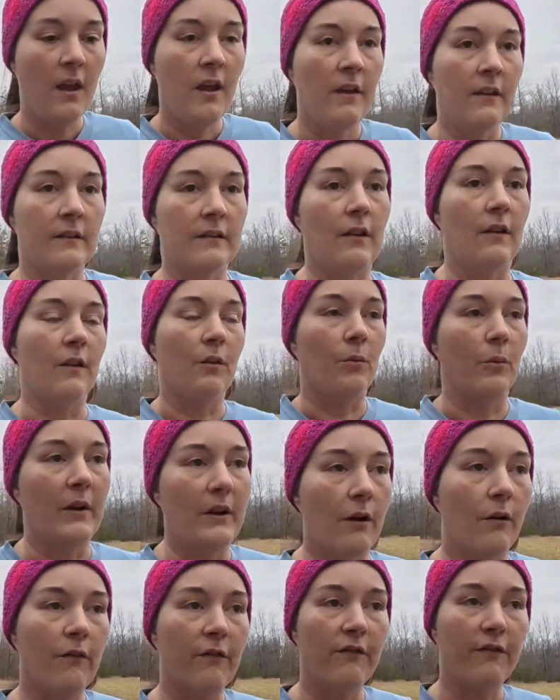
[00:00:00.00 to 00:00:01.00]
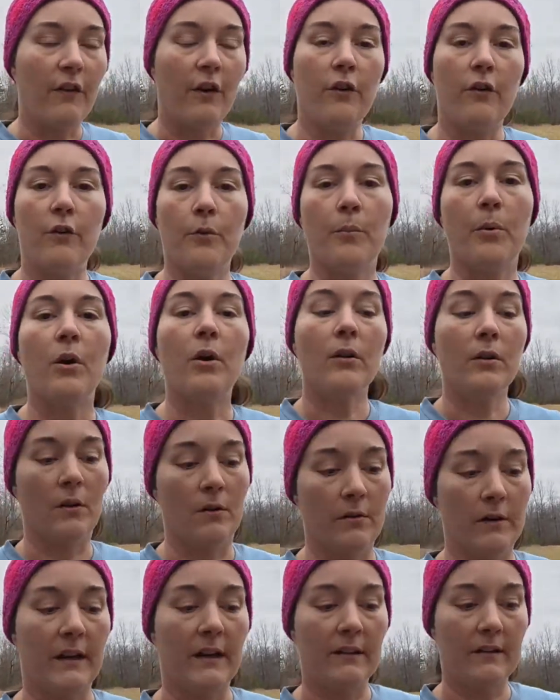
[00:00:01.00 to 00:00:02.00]
so that we don't further pull
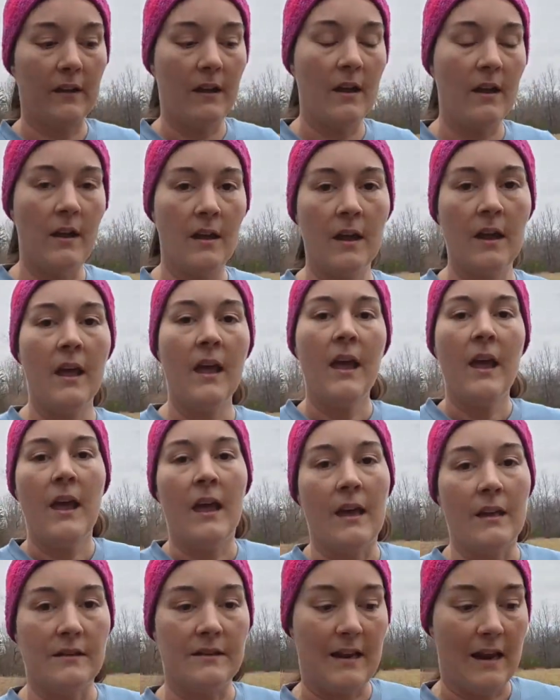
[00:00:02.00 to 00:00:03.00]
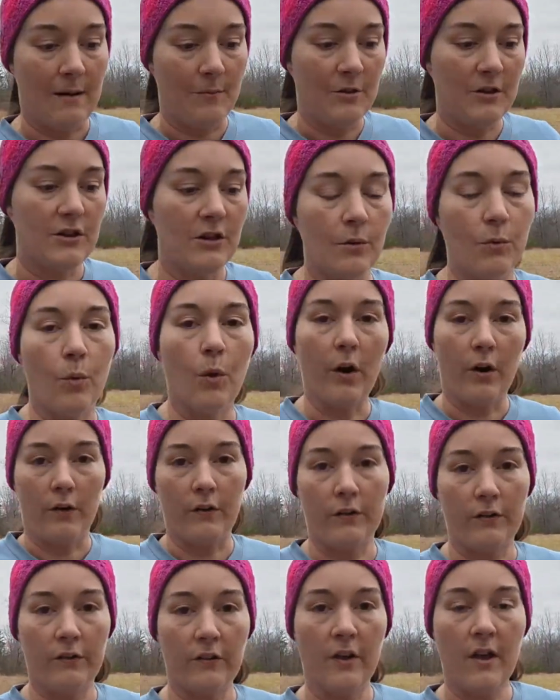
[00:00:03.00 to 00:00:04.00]
on it and damage it
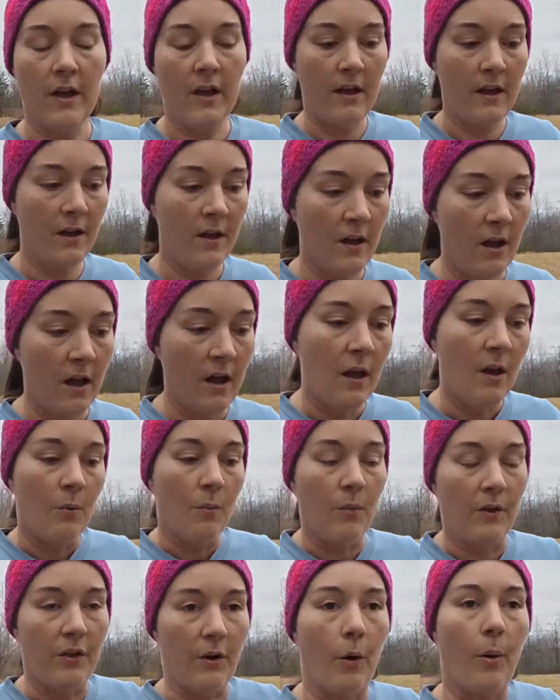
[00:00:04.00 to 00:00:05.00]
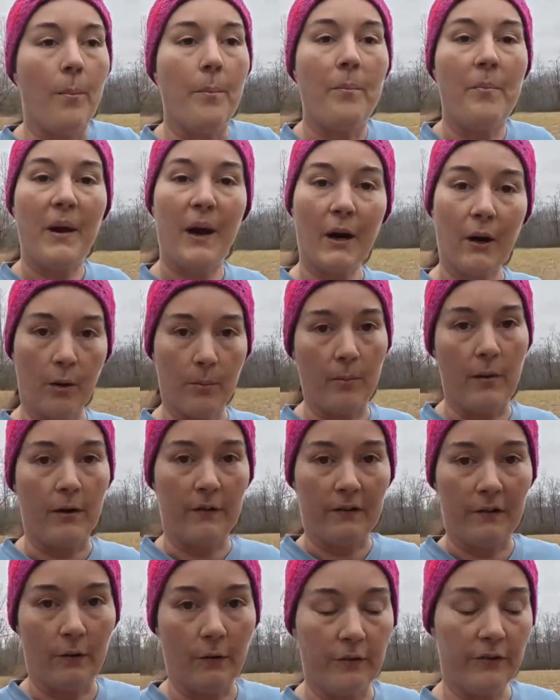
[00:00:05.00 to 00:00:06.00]
worse with our bigger
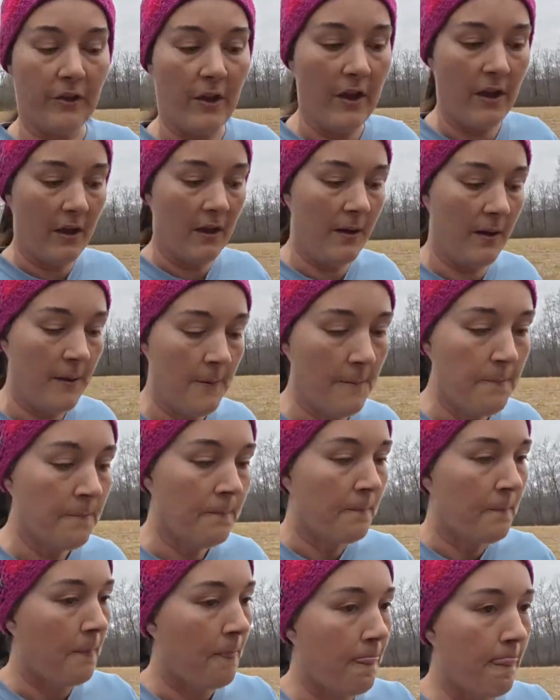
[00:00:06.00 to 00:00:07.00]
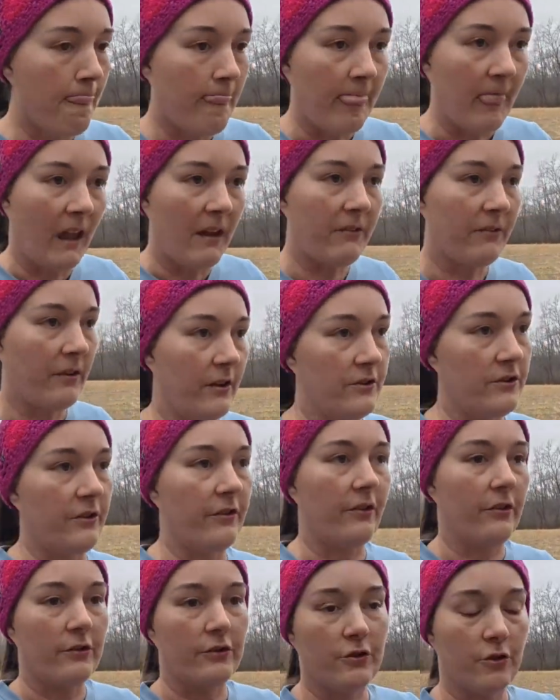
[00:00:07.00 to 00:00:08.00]
muscles, such as
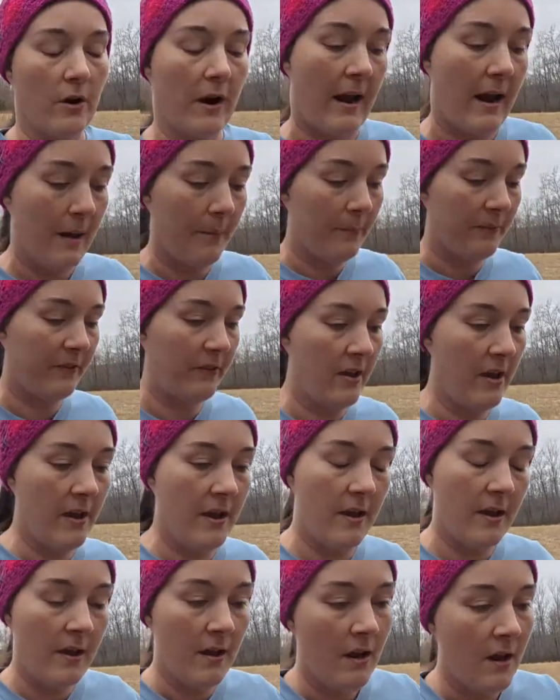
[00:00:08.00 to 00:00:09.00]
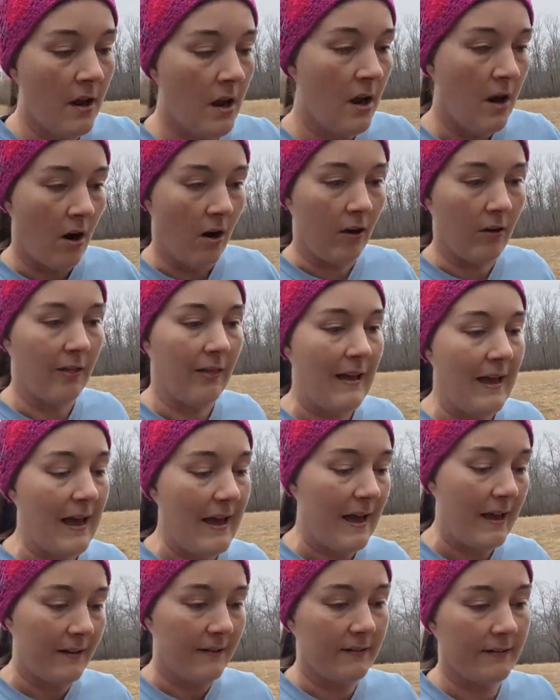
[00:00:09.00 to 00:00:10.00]
our traps, our
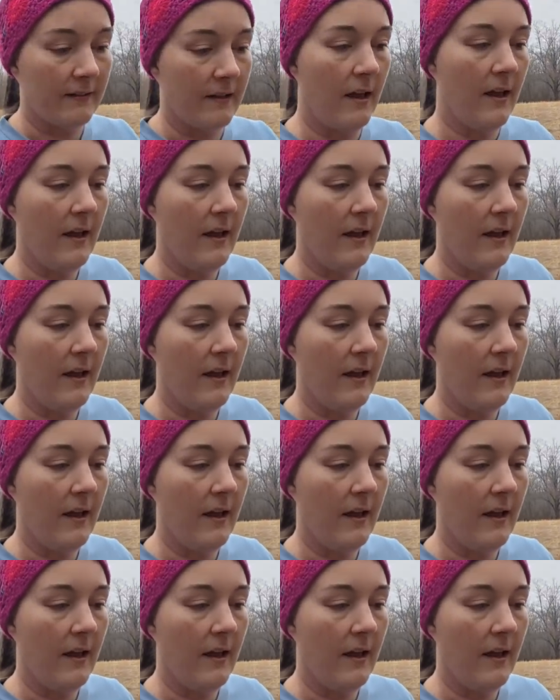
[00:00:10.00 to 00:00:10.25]
lats,